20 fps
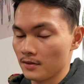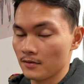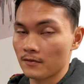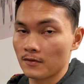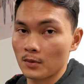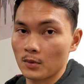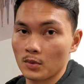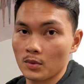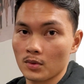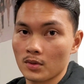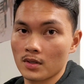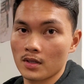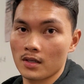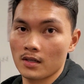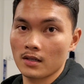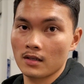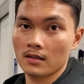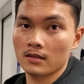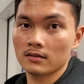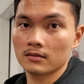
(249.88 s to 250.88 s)
it
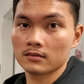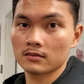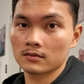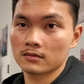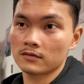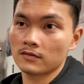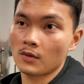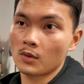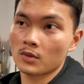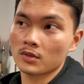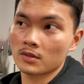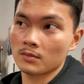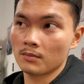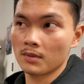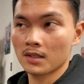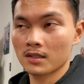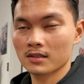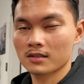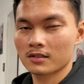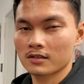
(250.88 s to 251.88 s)
for
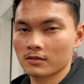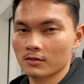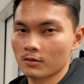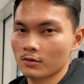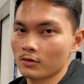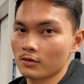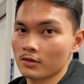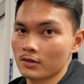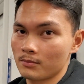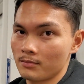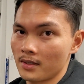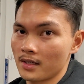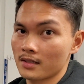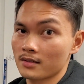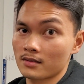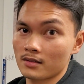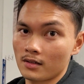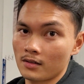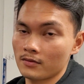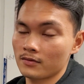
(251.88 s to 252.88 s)
$400 or
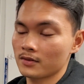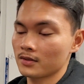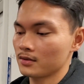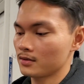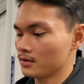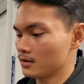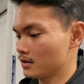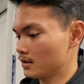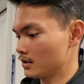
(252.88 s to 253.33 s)
best offer.